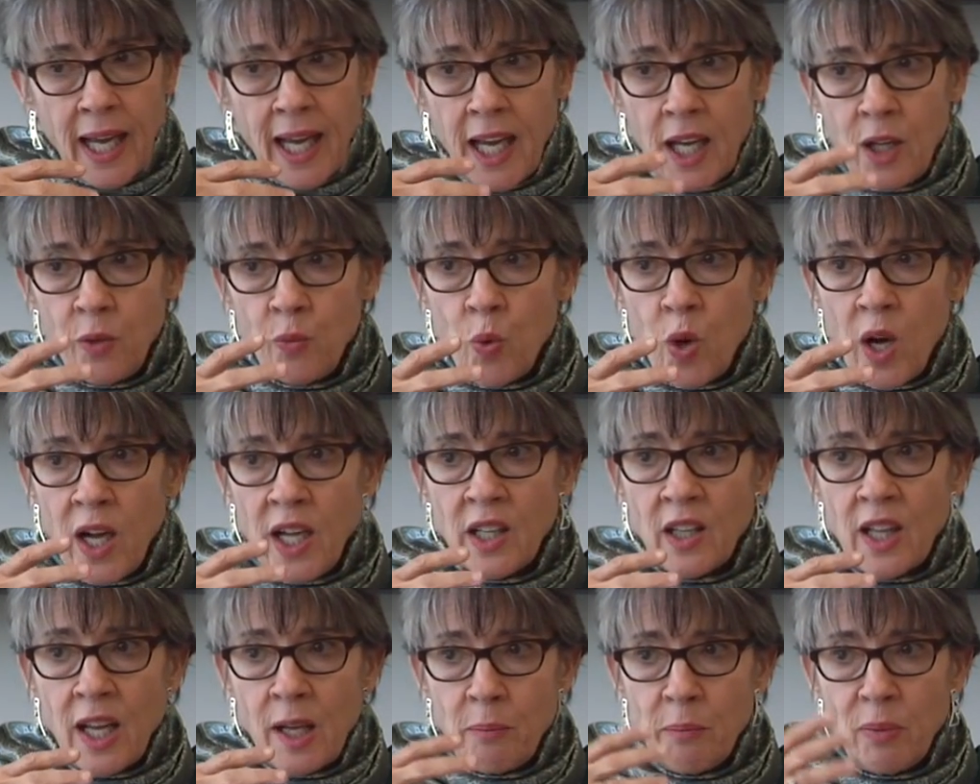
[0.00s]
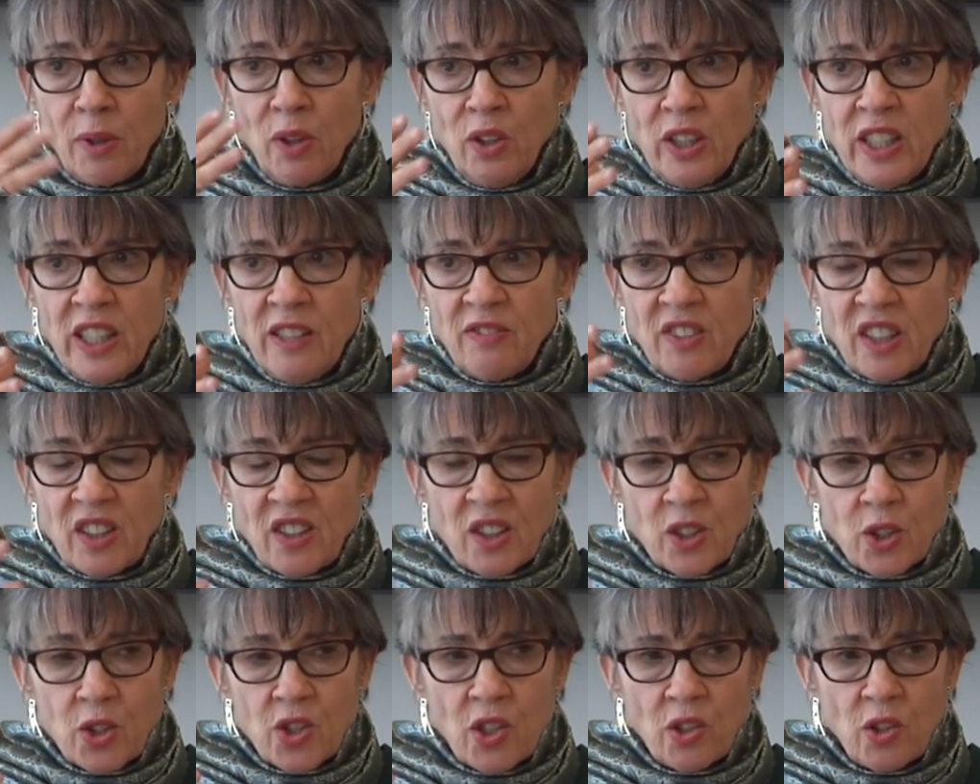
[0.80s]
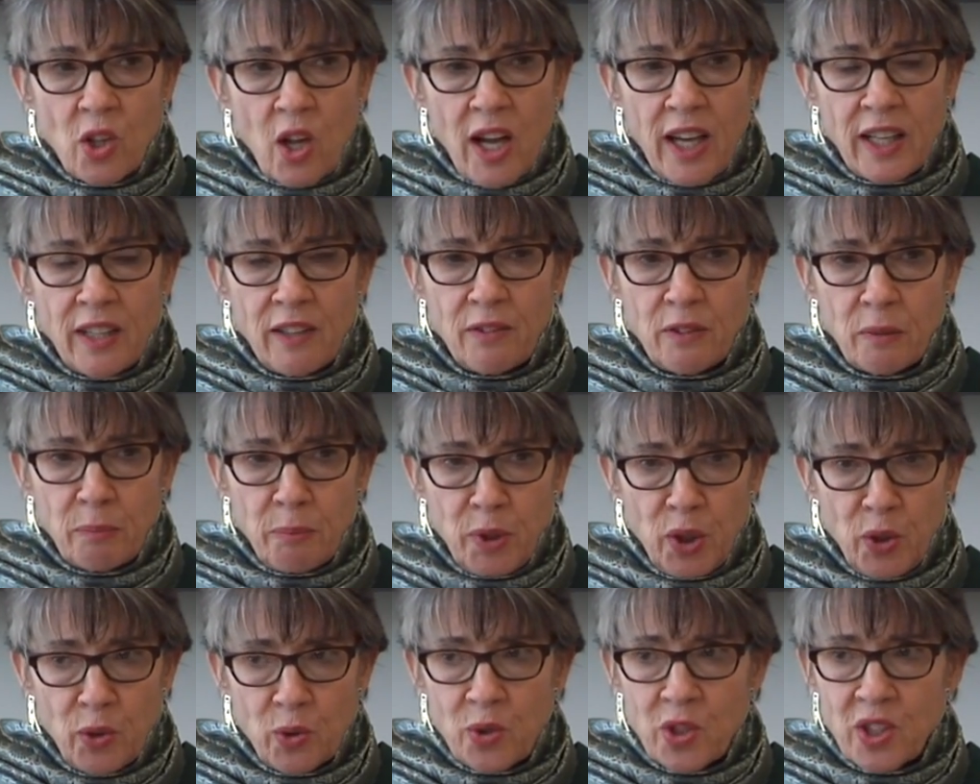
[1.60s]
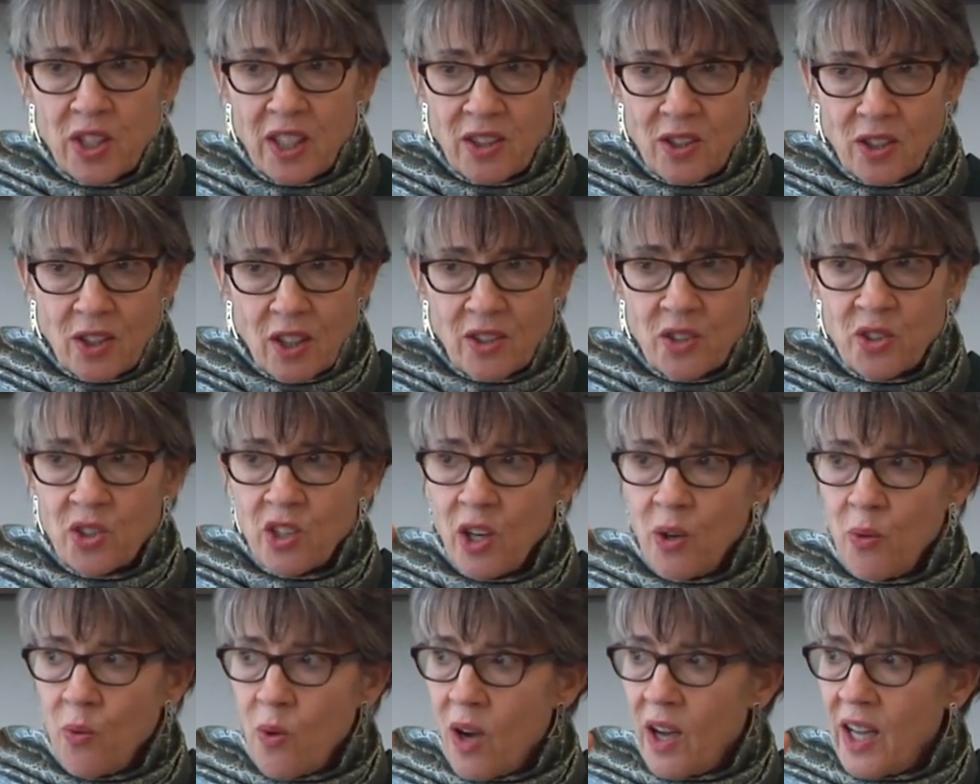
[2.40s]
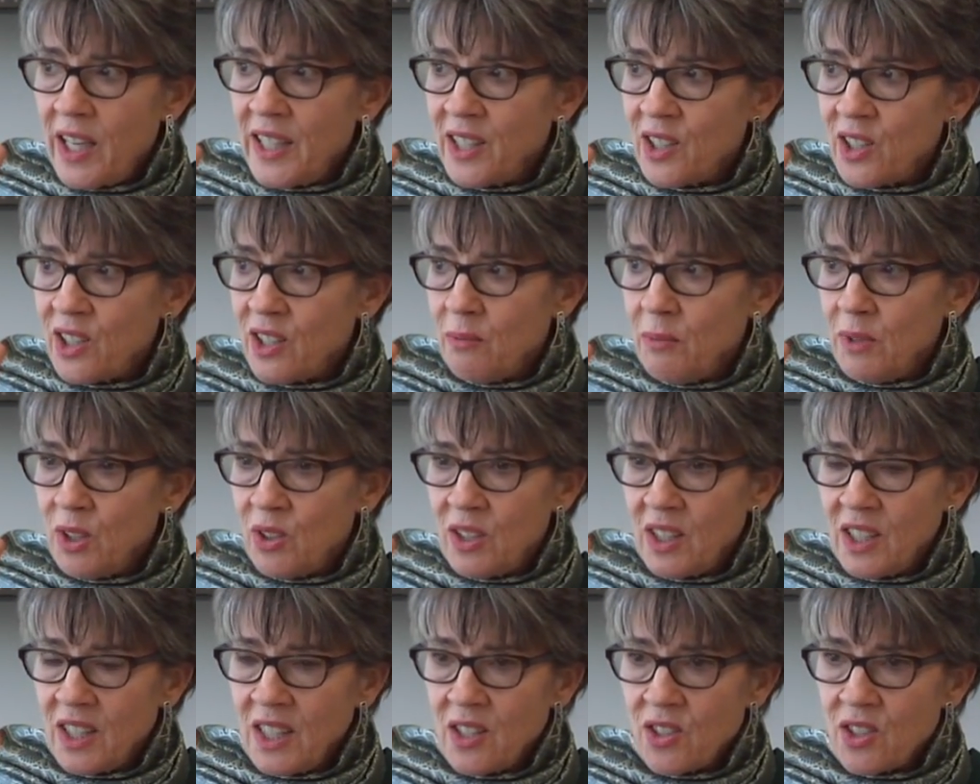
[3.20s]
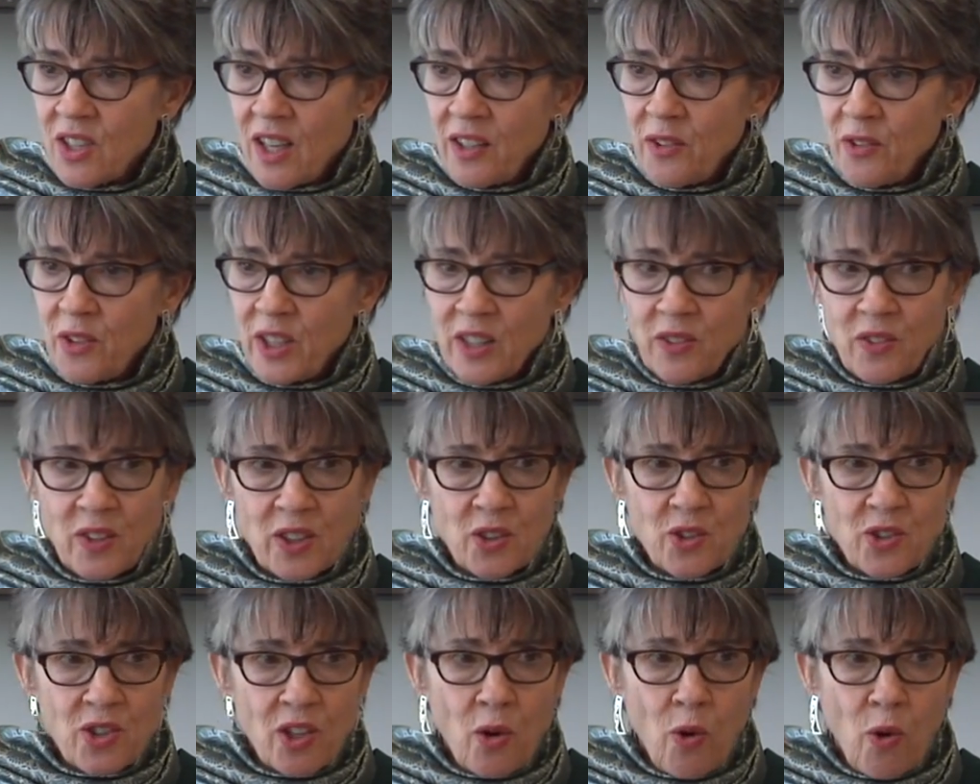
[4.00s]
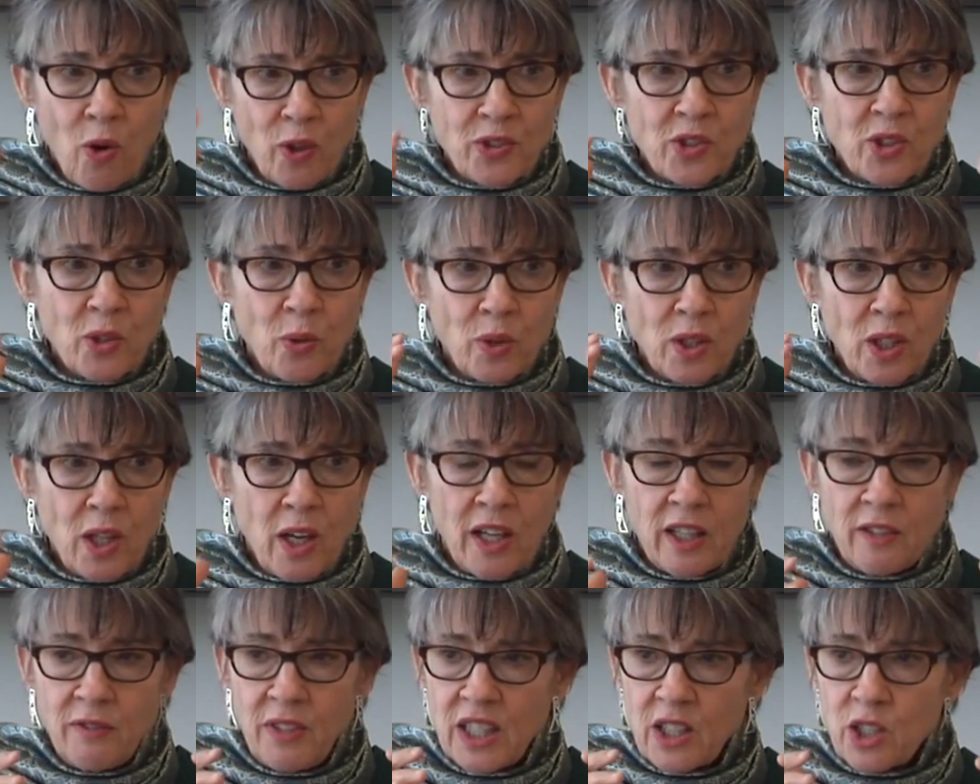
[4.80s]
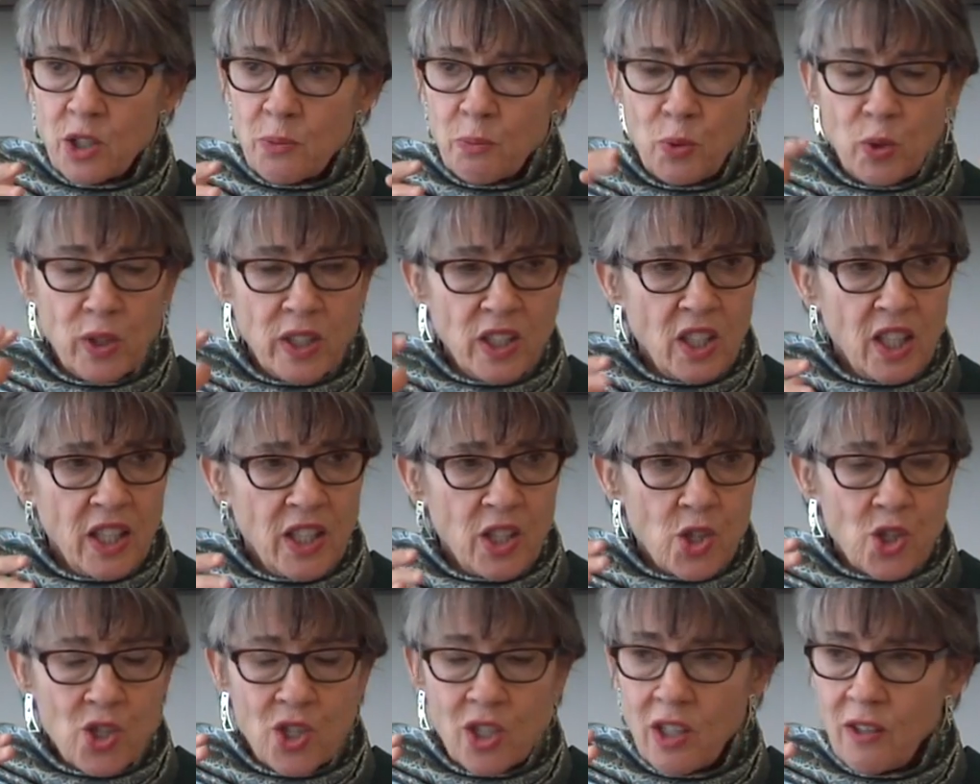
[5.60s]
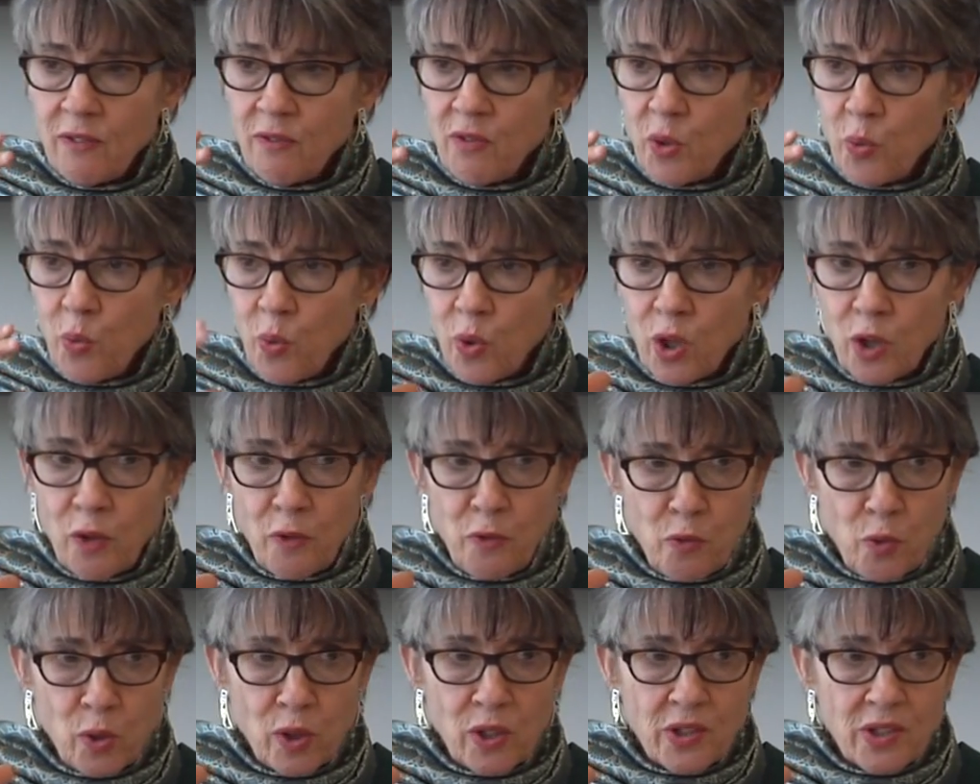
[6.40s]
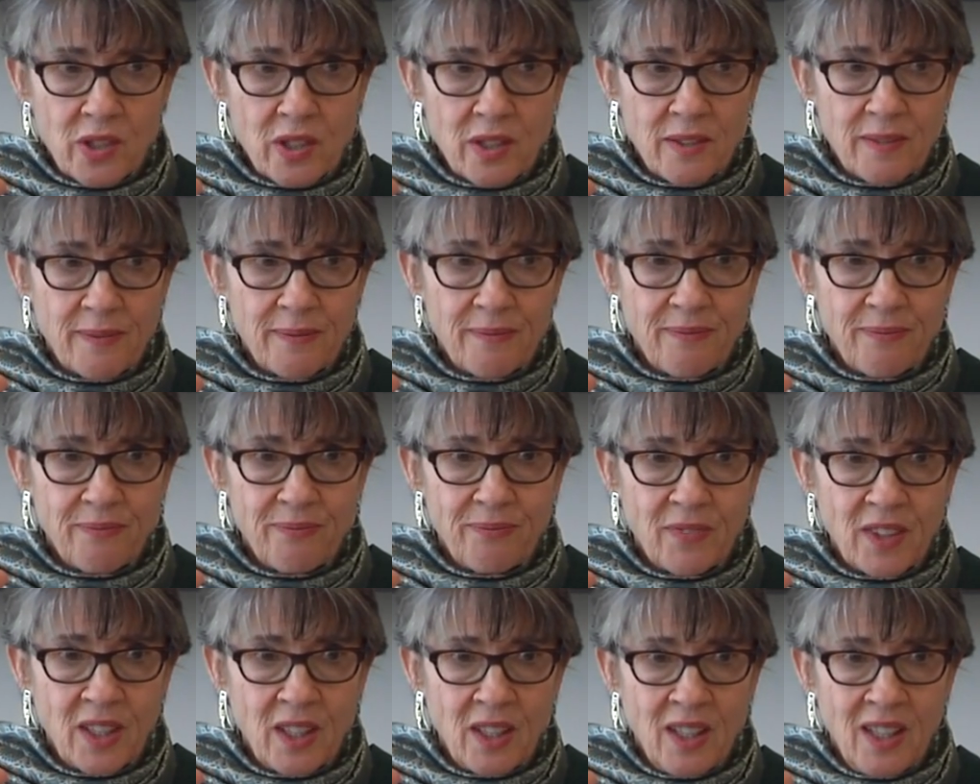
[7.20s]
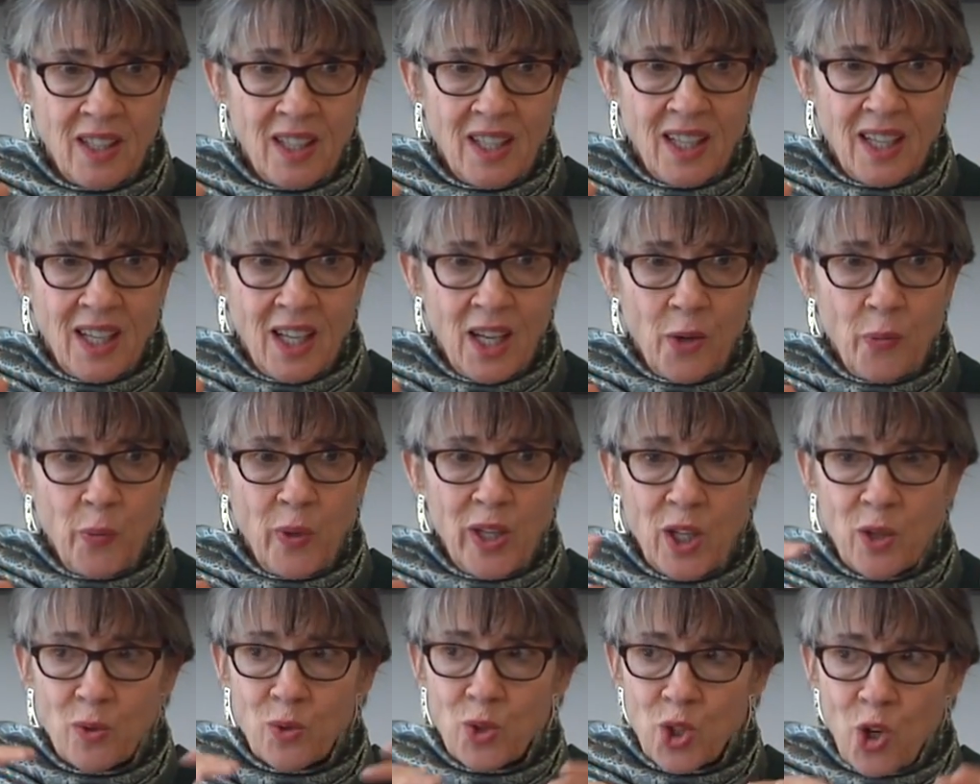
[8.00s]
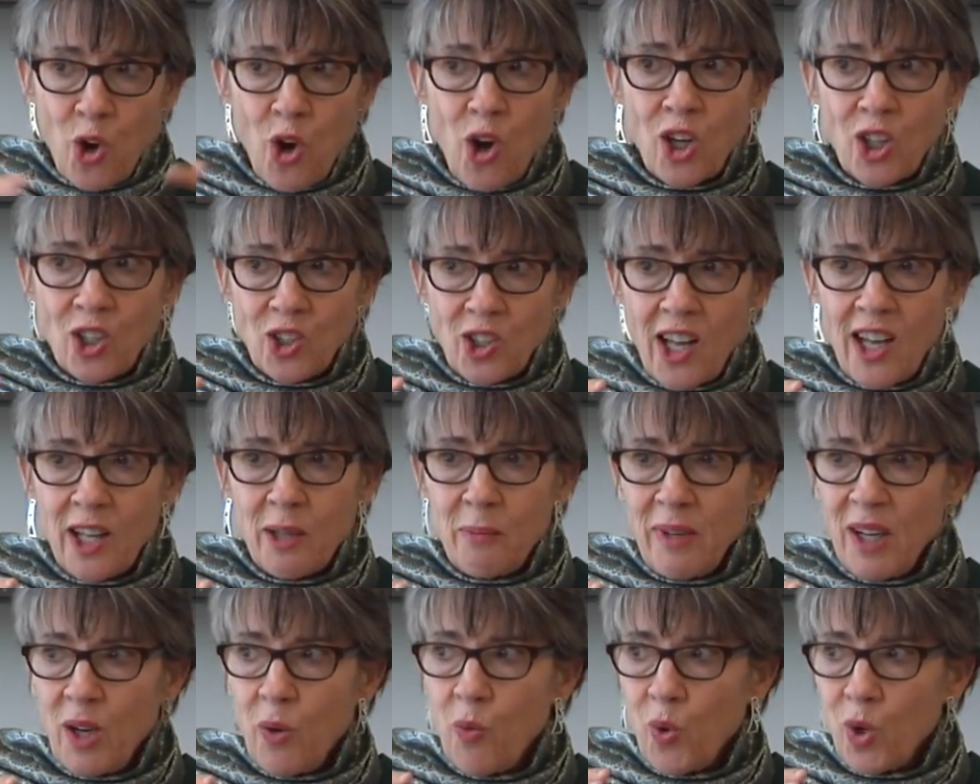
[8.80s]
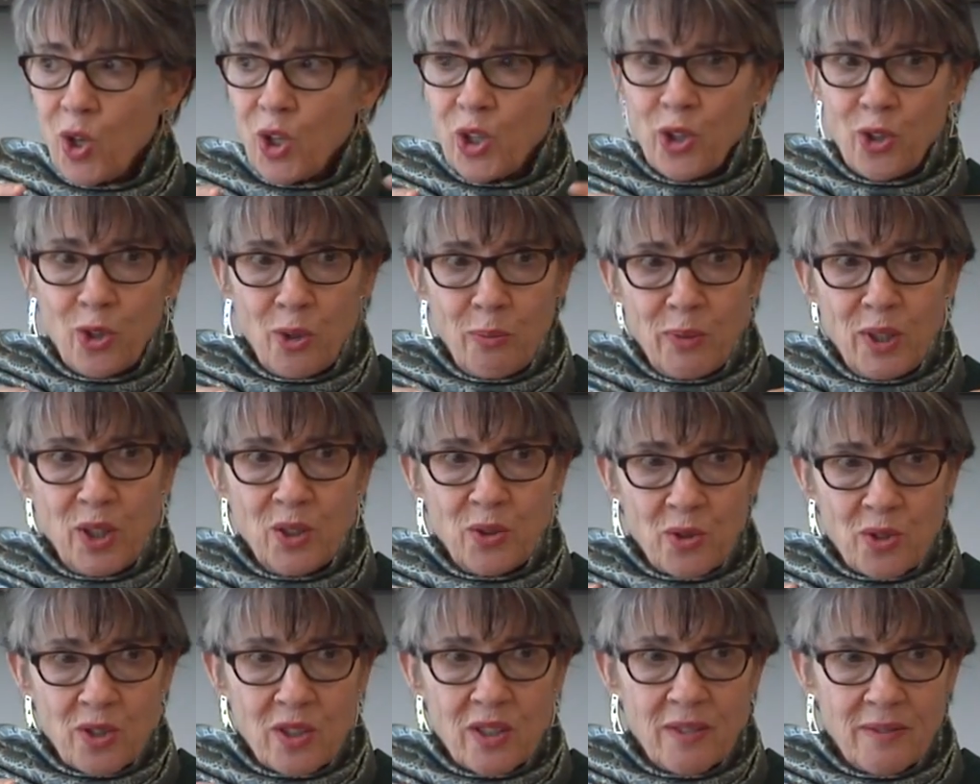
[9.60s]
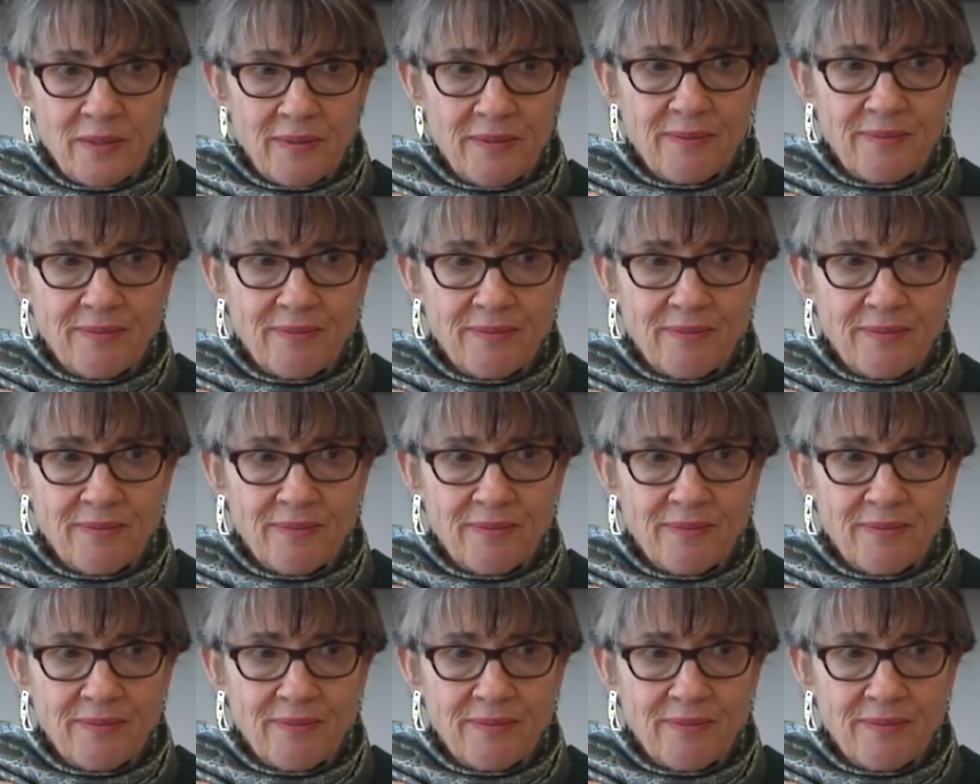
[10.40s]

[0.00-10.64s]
And while I believe that there's a lot of abuse that does go on in communities, I think there's also a lot of exploitation of the workforce. We don't talk a lot about worker abuse.